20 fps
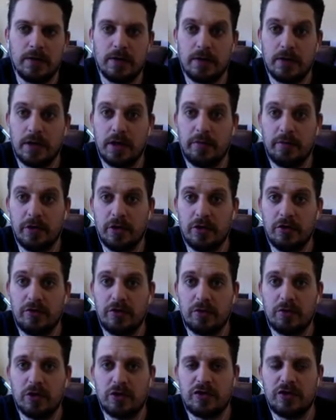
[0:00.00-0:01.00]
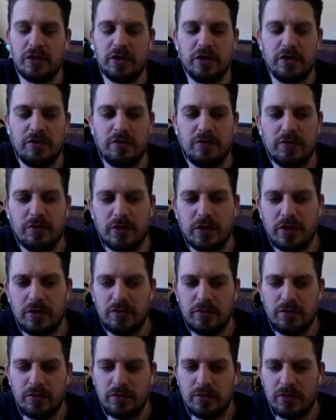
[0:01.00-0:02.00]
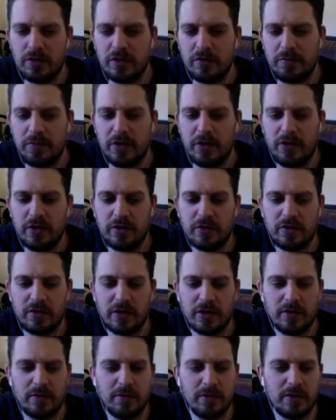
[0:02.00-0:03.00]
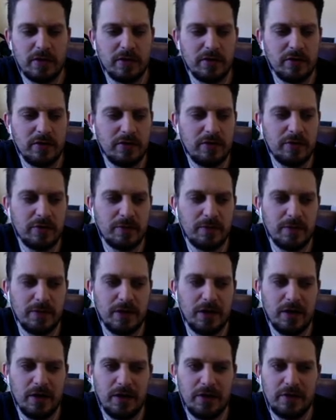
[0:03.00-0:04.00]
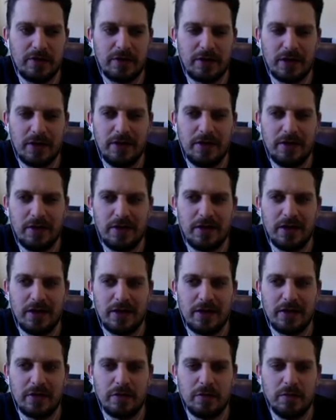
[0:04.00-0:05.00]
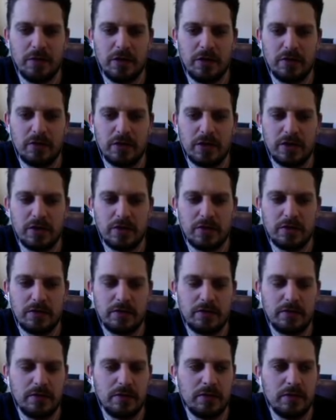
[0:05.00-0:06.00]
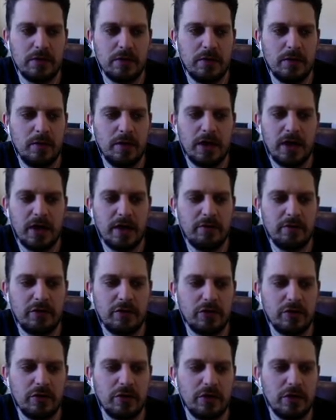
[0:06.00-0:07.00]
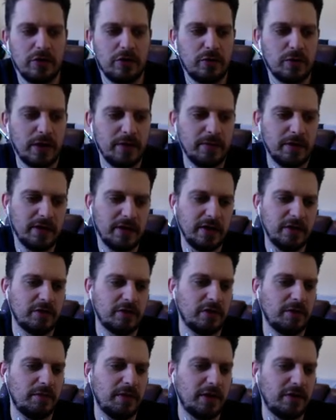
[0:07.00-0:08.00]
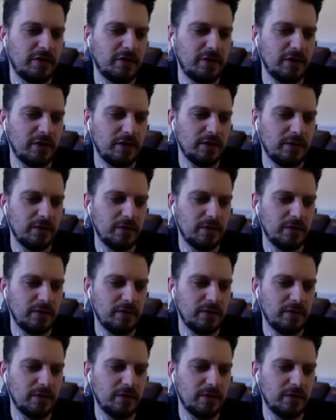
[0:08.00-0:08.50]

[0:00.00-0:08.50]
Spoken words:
Let me know if you're watching and you've experienced that, because it's kind of looking like that to me as well. Haven't scored. Dwight McNeil's on the bench there.